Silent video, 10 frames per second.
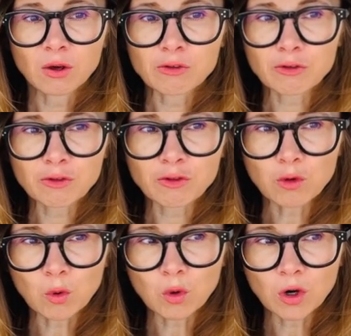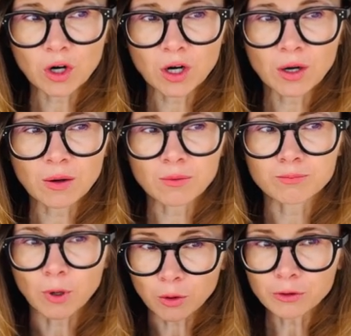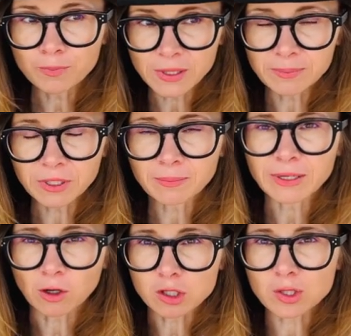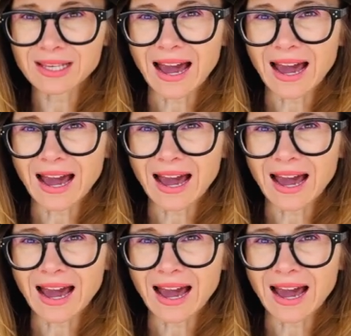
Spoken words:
for both people, but also the